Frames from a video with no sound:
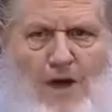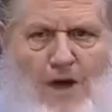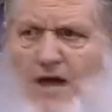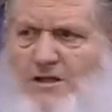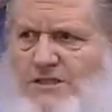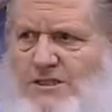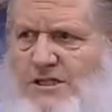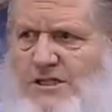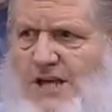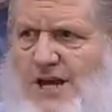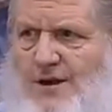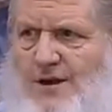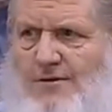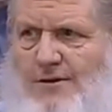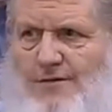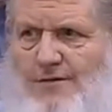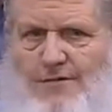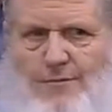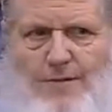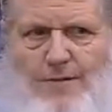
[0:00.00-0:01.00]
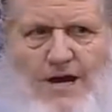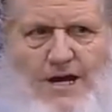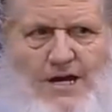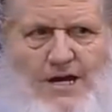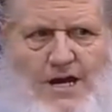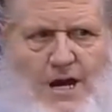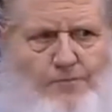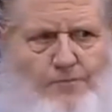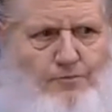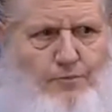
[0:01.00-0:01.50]
front and center,
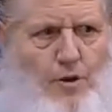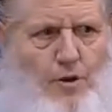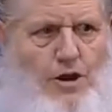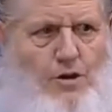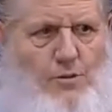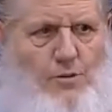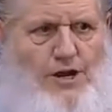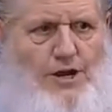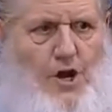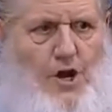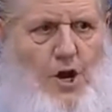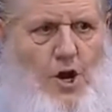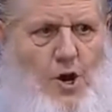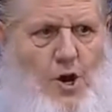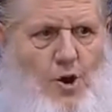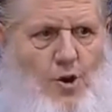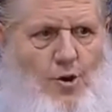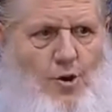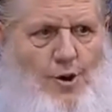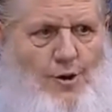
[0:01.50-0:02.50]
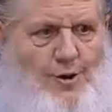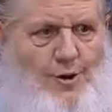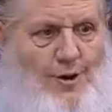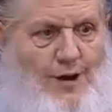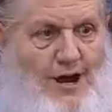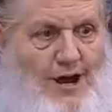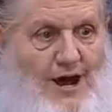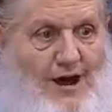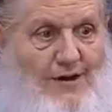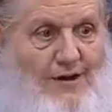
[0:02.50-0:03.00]
everybody. Up where we go. We're
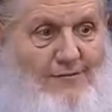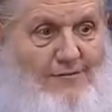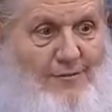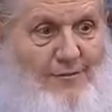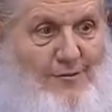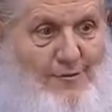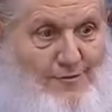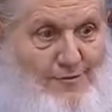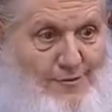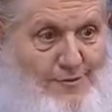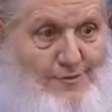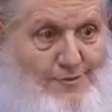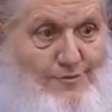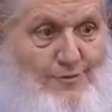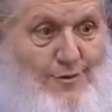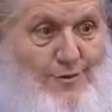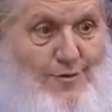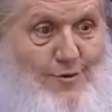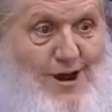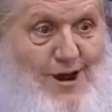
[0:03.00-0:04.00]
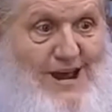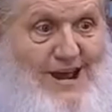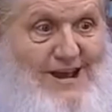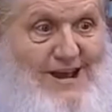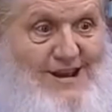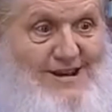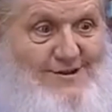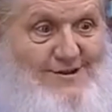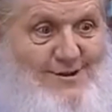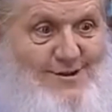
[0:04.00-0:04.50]
going to have a
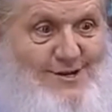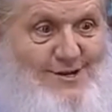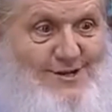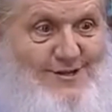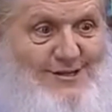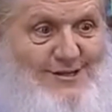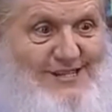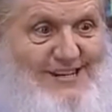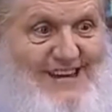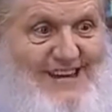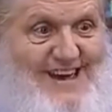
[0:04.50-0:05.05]
parade drill